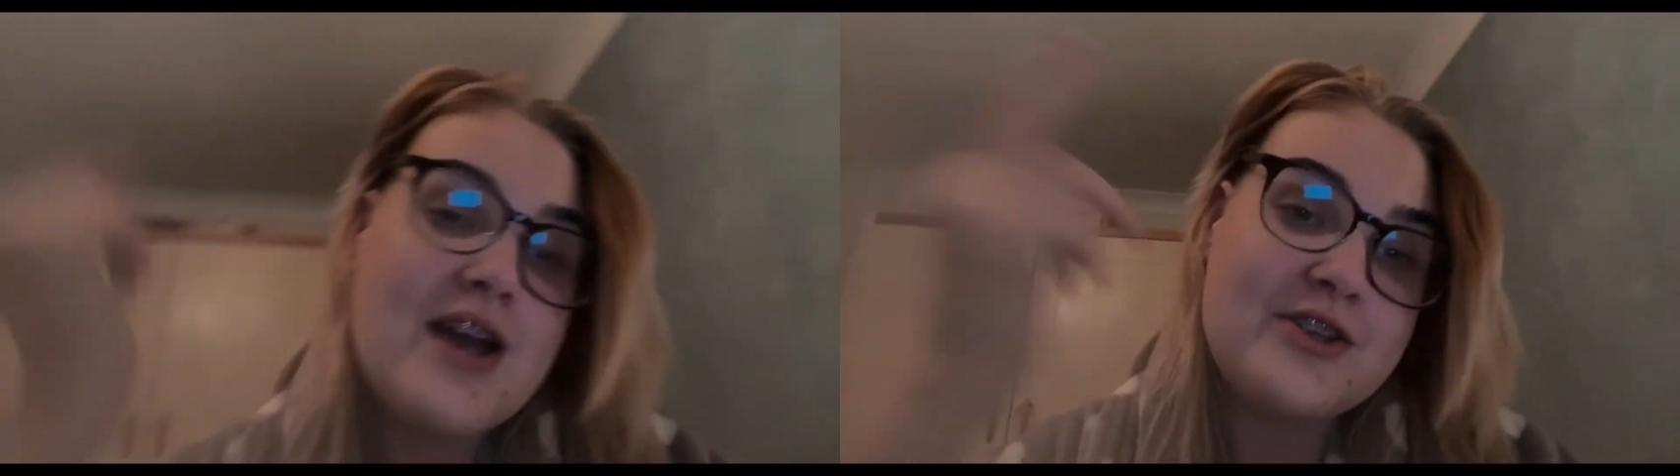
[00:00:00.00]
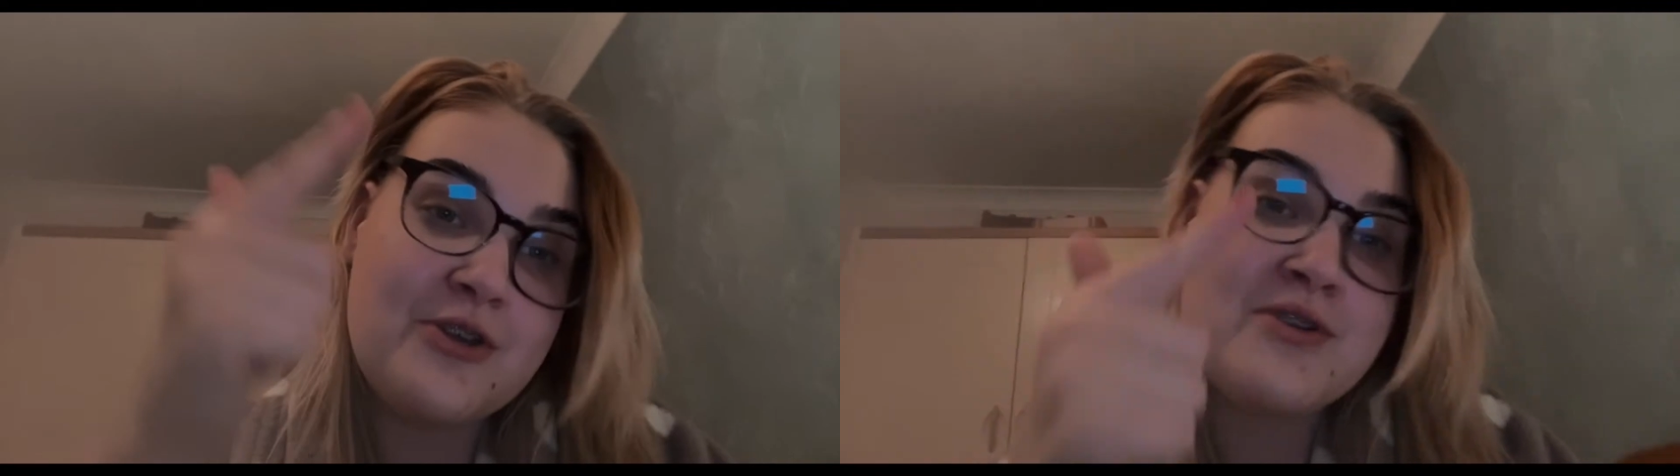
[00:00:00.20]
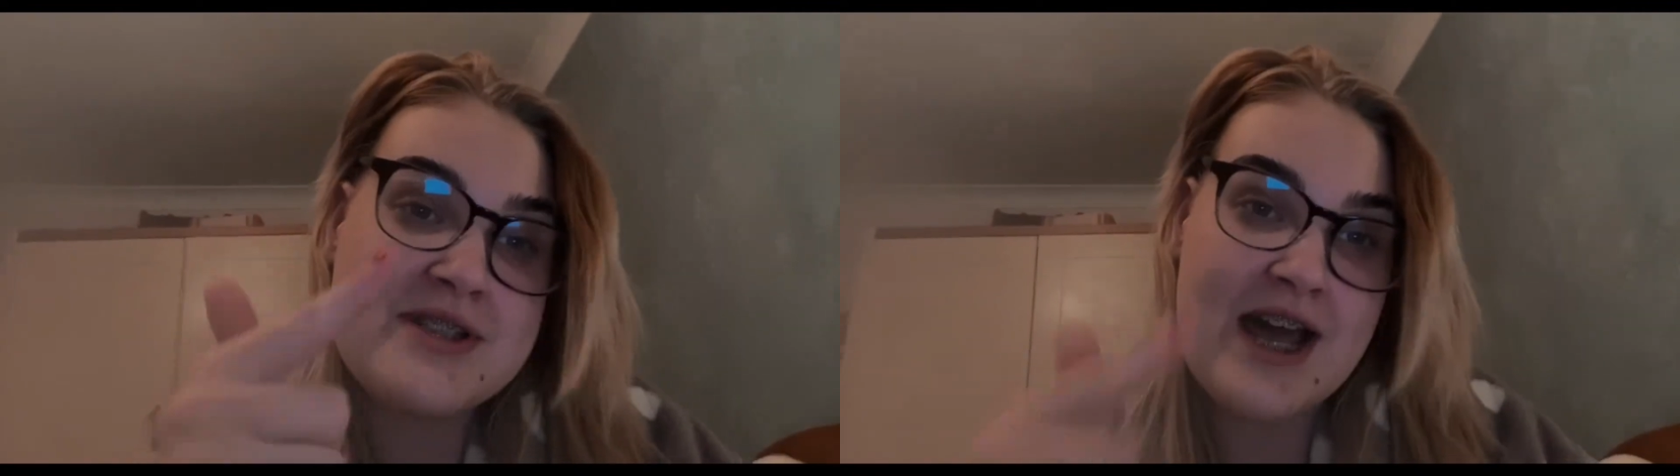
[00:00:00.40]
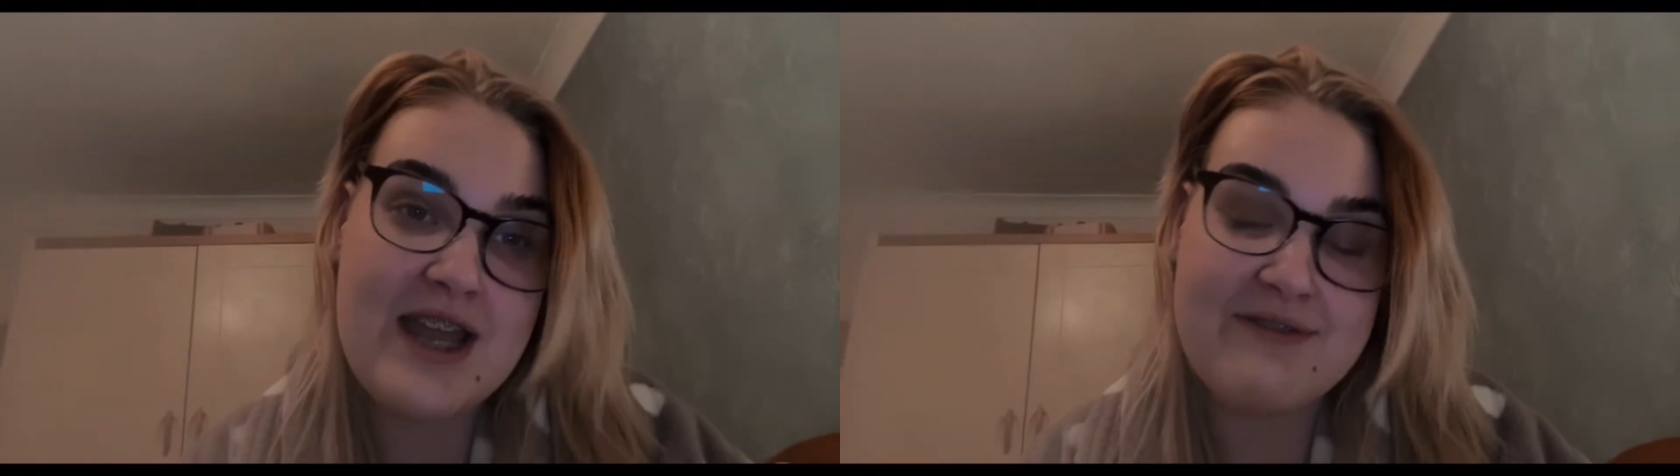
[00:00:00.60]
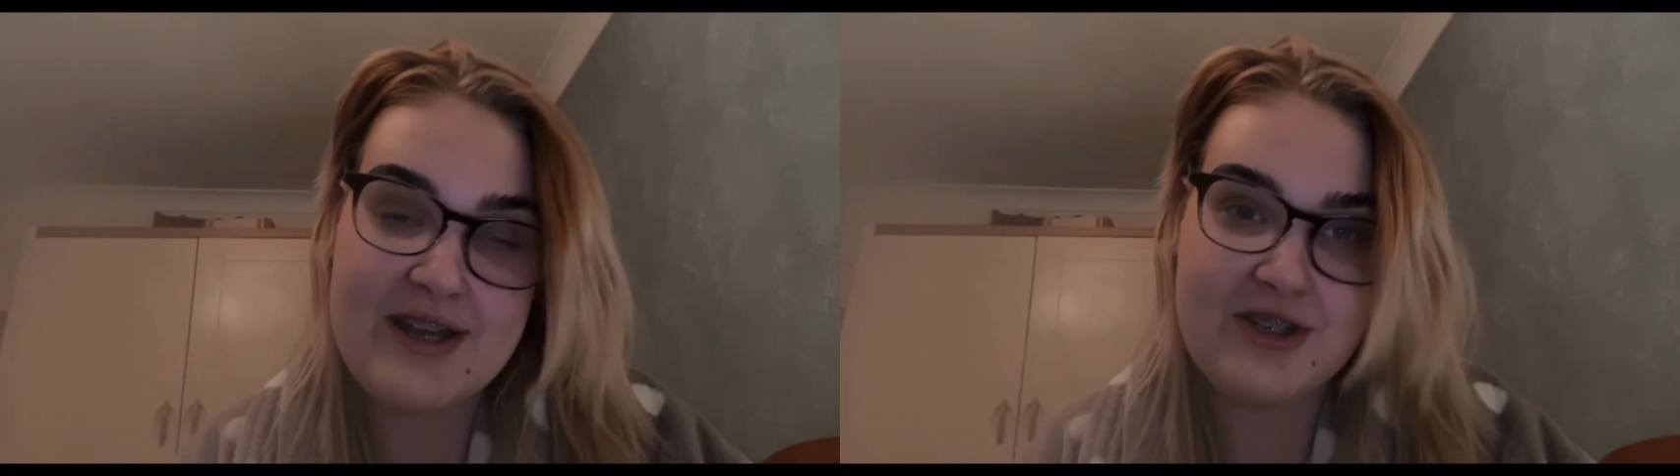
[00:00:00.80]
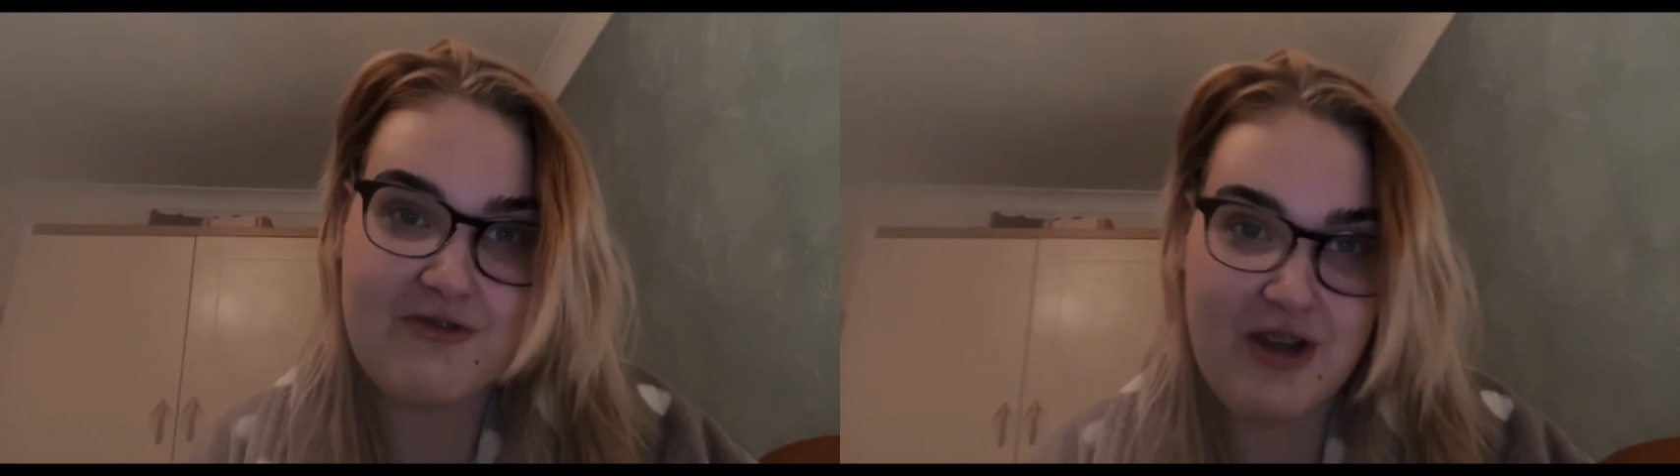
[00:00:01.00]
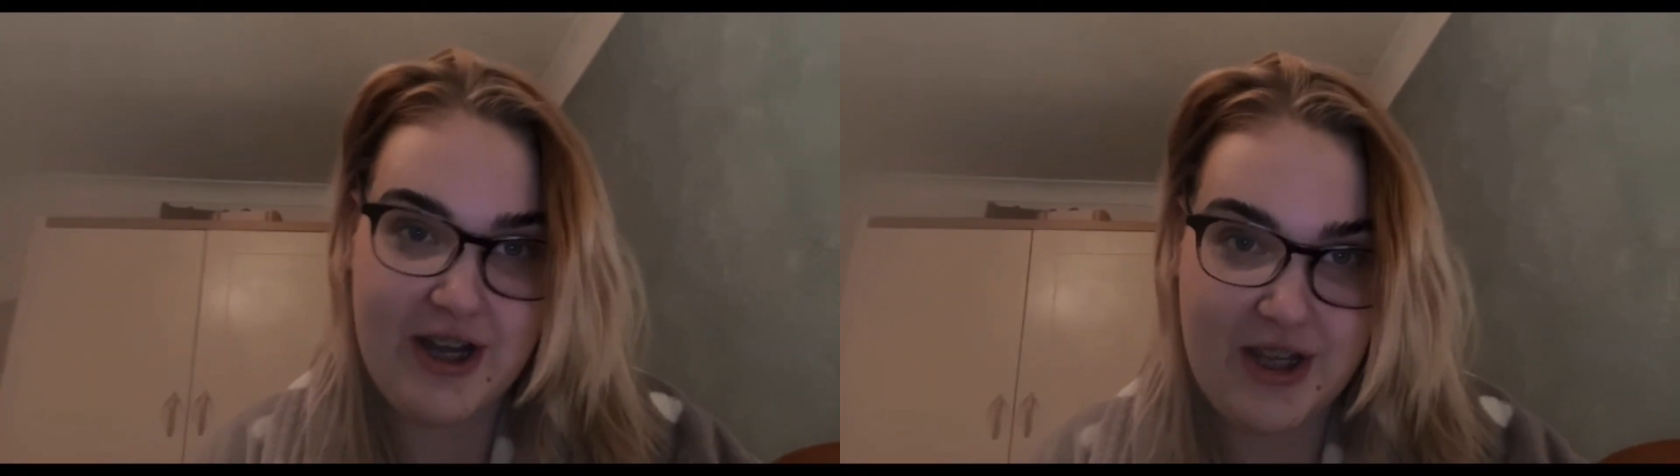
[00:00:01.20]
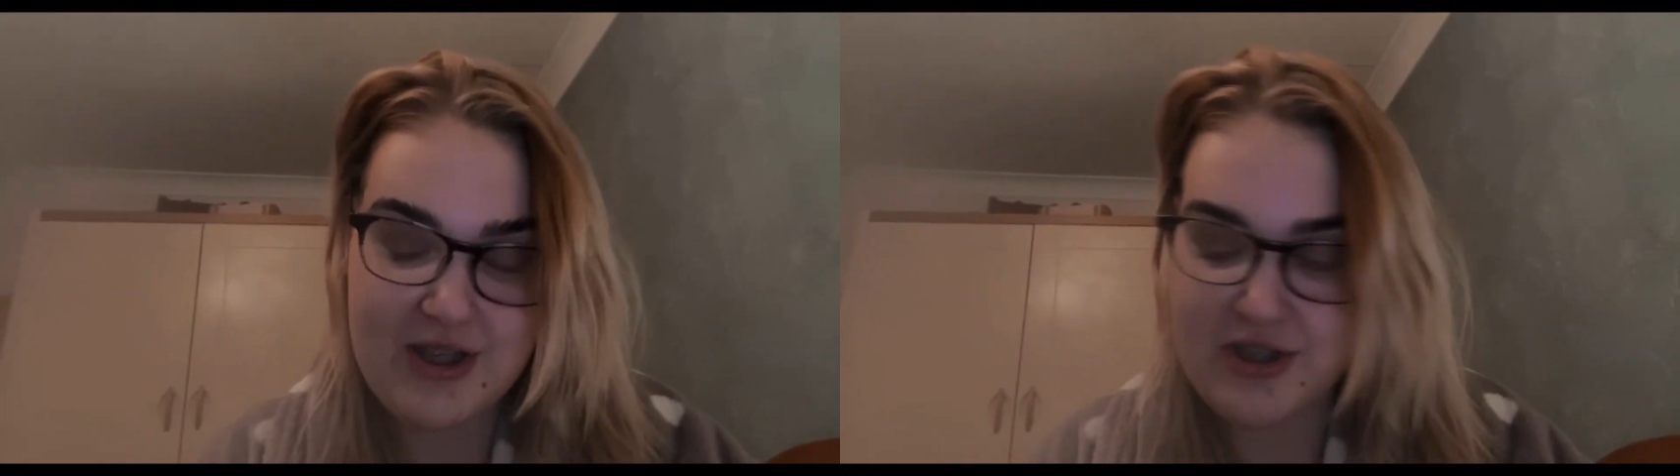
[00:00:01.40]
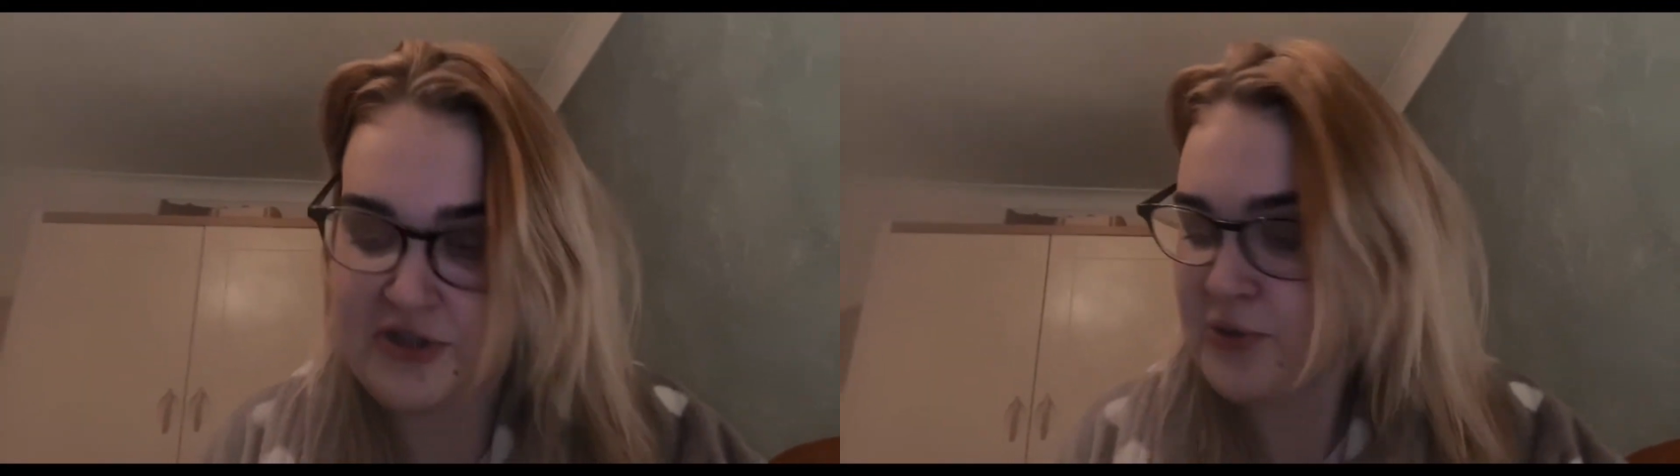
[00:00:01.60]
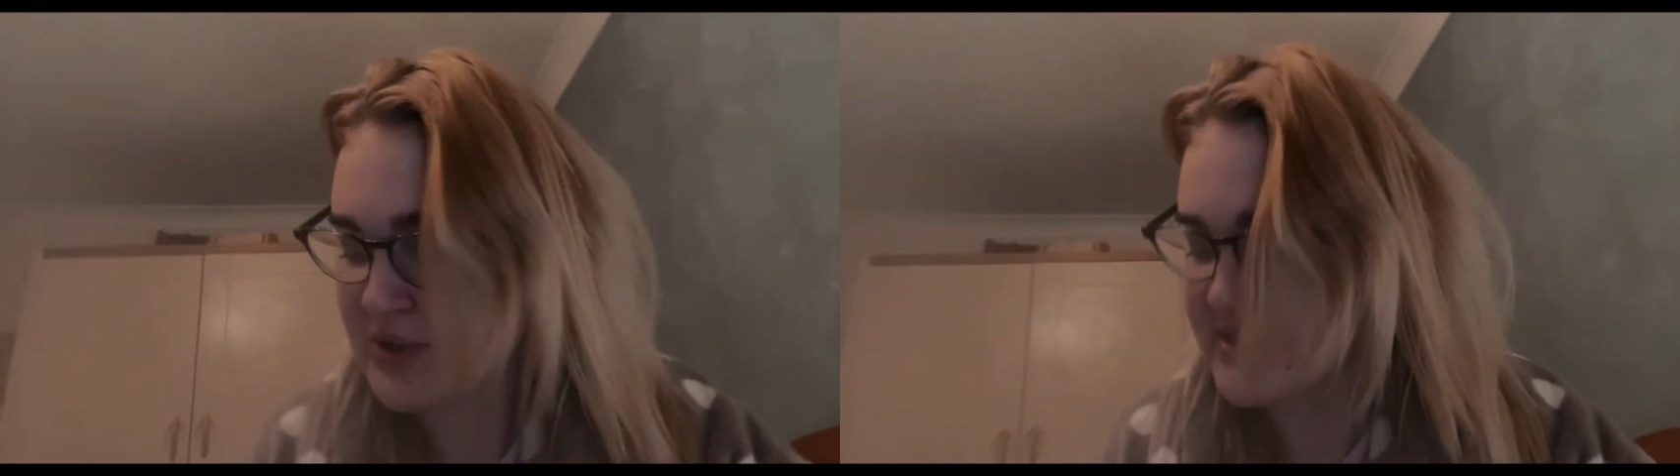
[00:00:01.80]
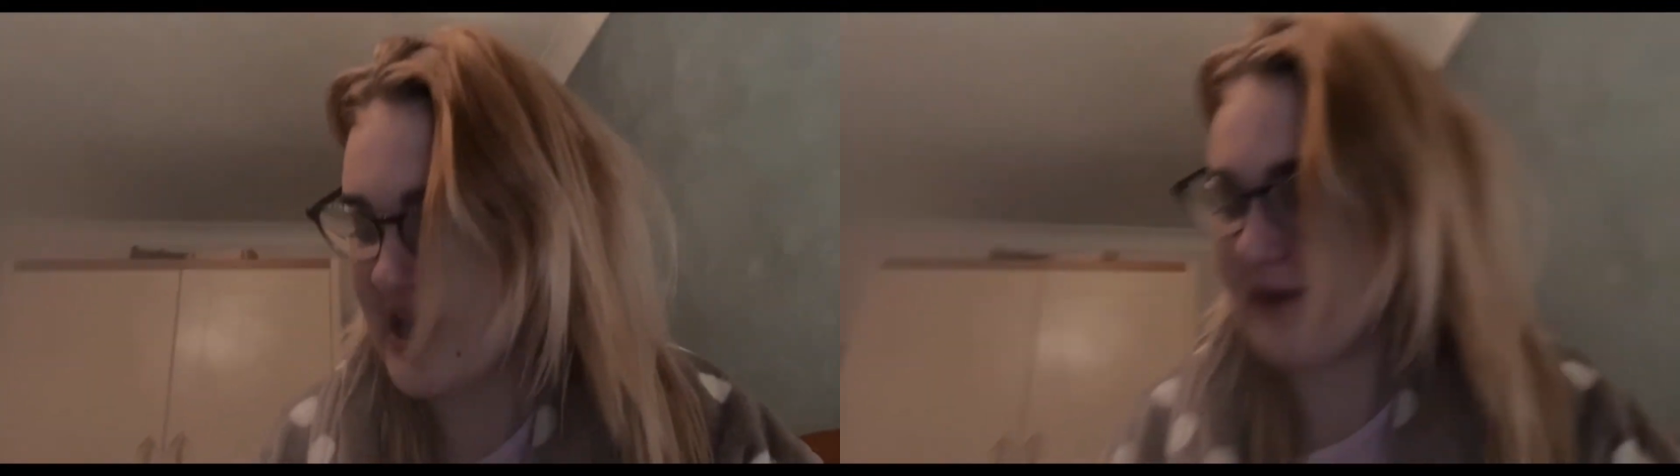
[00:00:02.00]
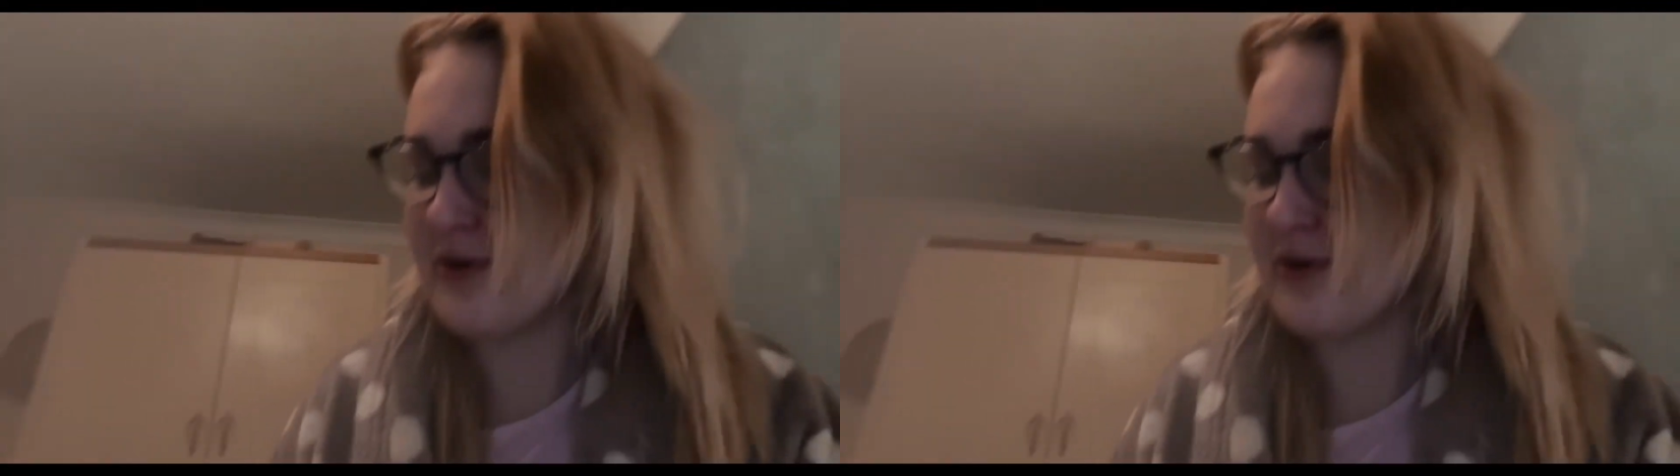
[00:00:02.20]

You can tell I've had a drink. You can tell.